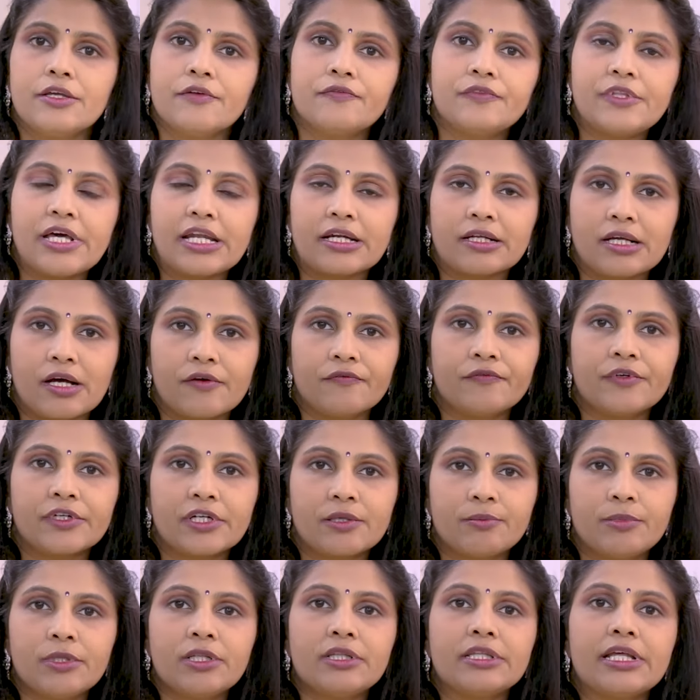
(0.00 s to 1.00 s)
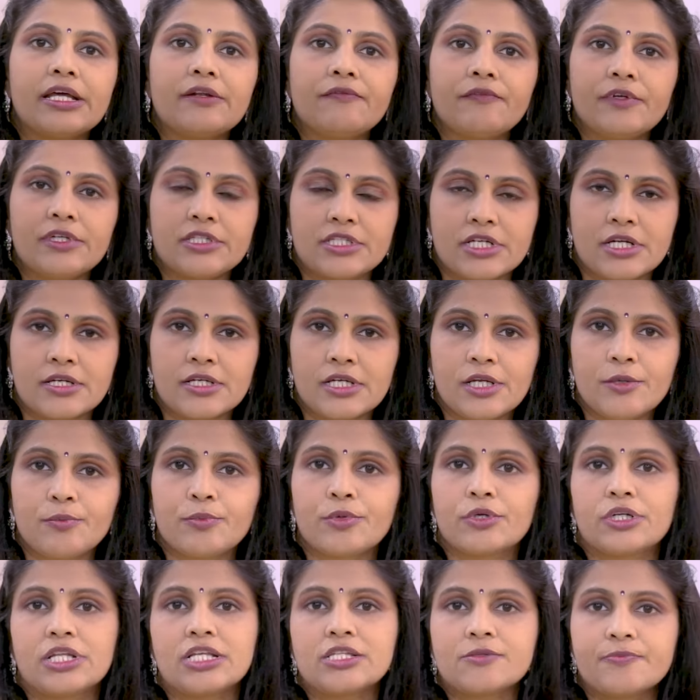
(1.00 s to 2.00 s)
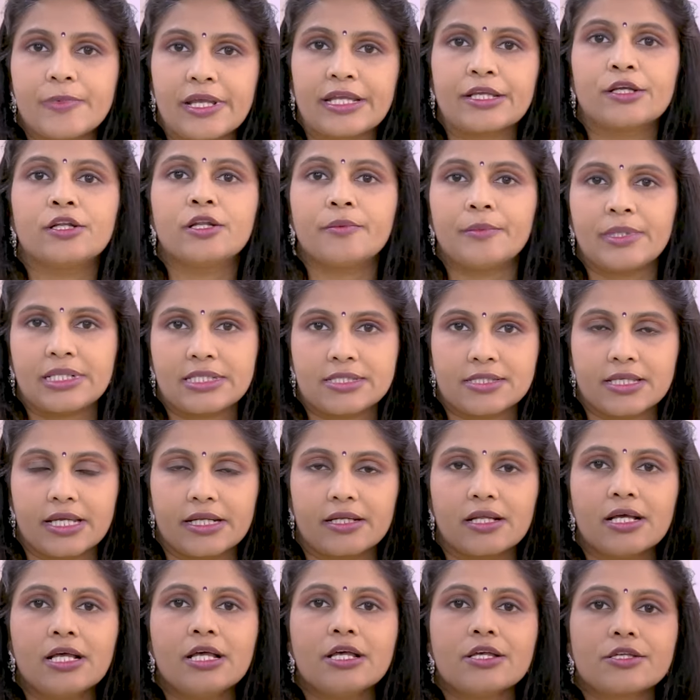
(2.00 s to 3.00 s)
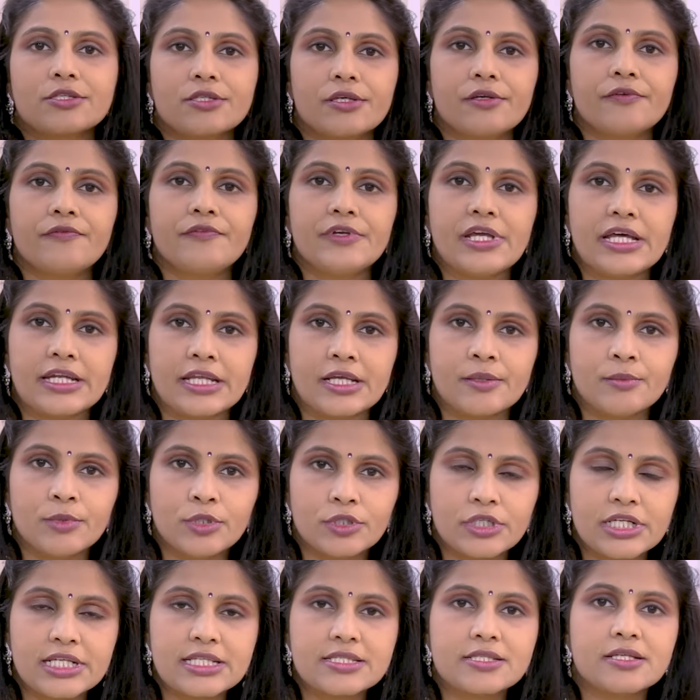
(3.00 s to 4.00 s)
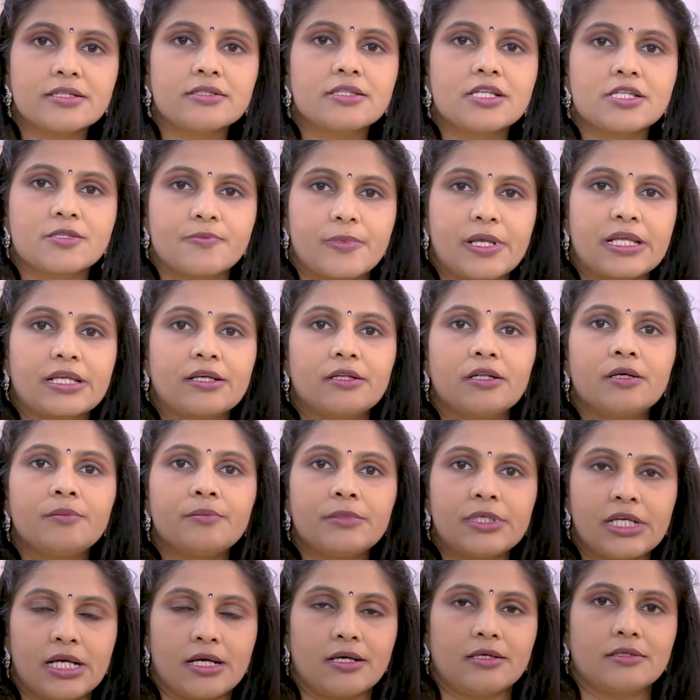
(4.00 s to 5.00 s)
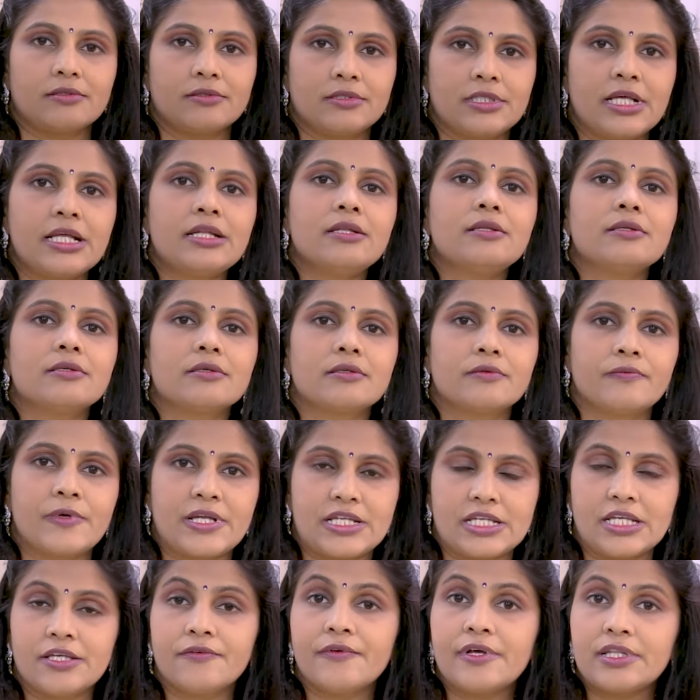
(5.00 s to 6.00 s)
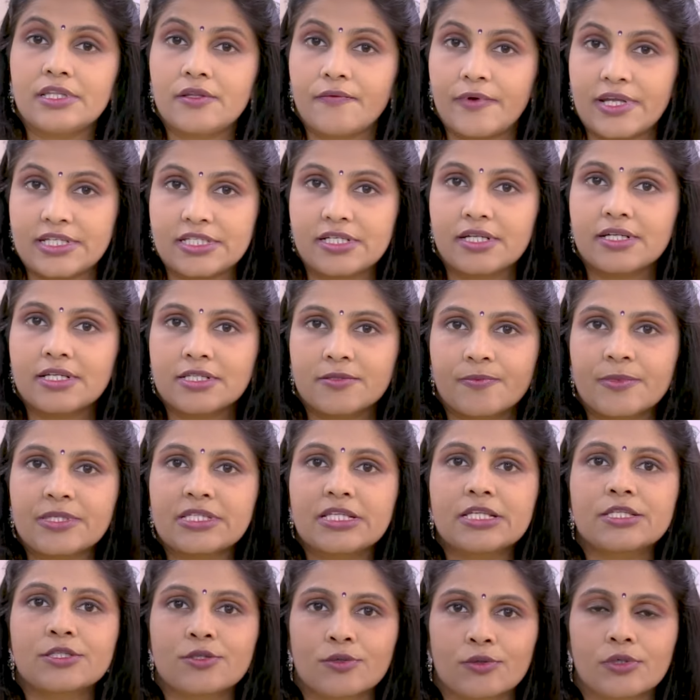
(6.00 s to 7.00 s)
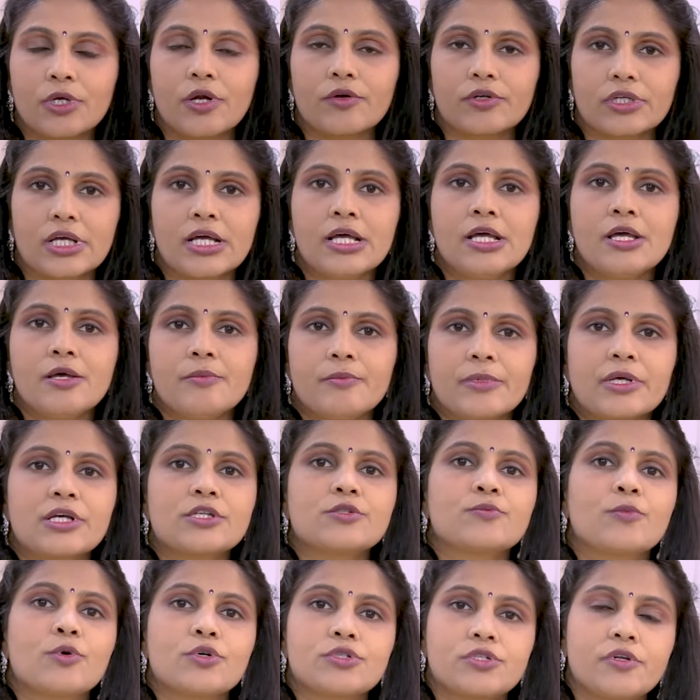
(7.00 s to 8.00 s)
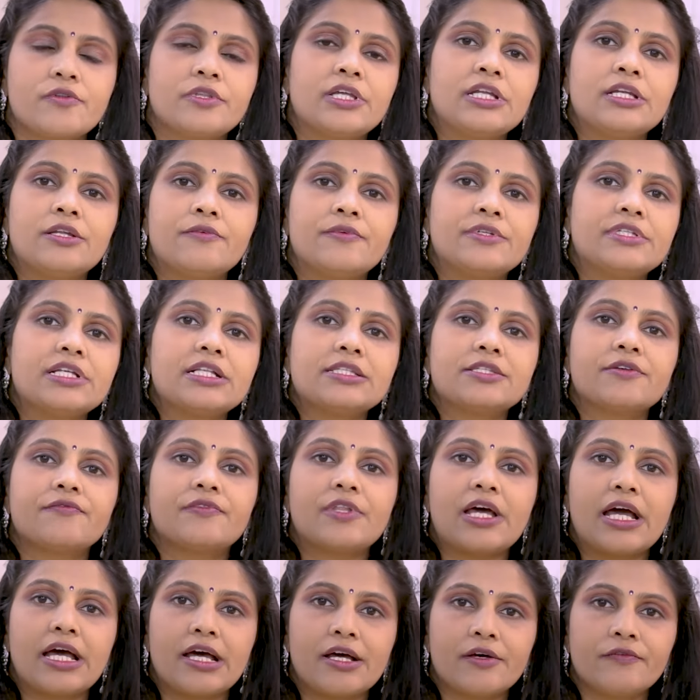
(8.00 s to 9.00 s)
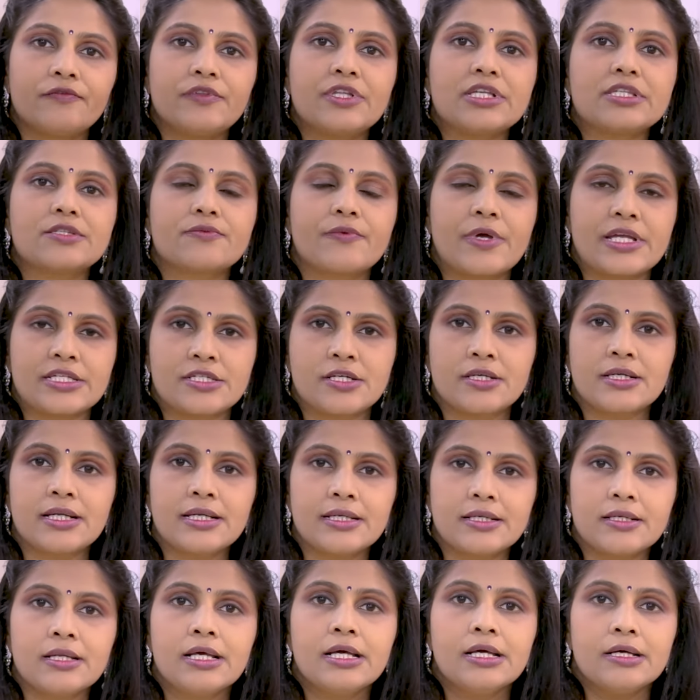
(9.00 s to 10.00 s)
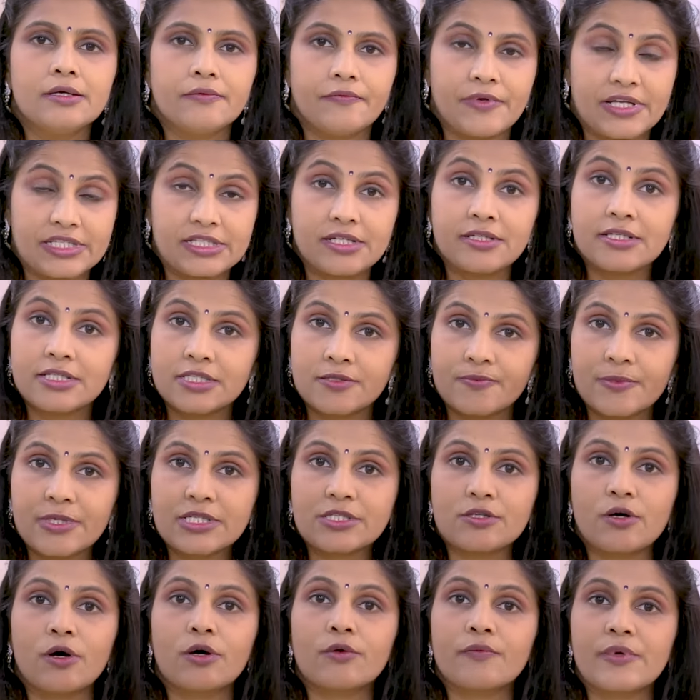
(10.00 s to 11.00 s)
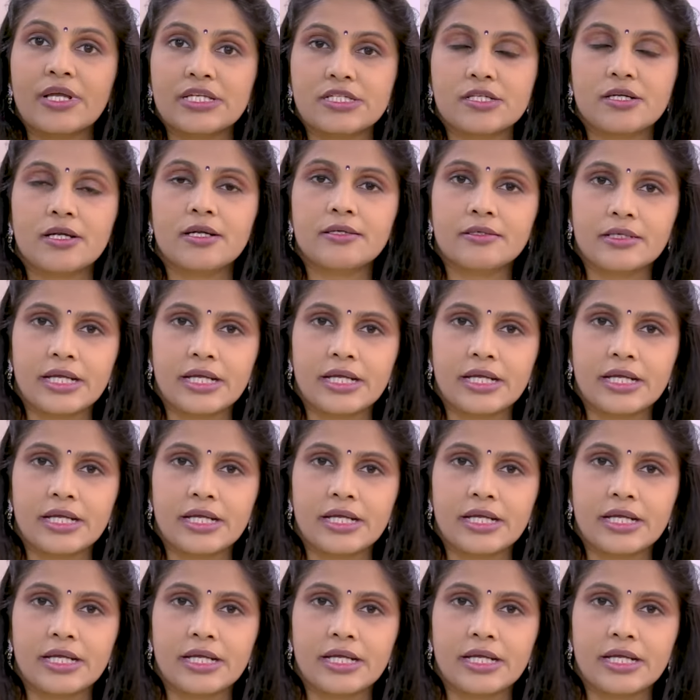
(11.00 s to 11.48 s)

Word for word: If they are comfortable, then we gently put a speculum inside. So if we are able to insert the speculum, yeah, then even the vaginismus is ruled out because most of the individuals, if they have this vaginal vaginismus or vaginal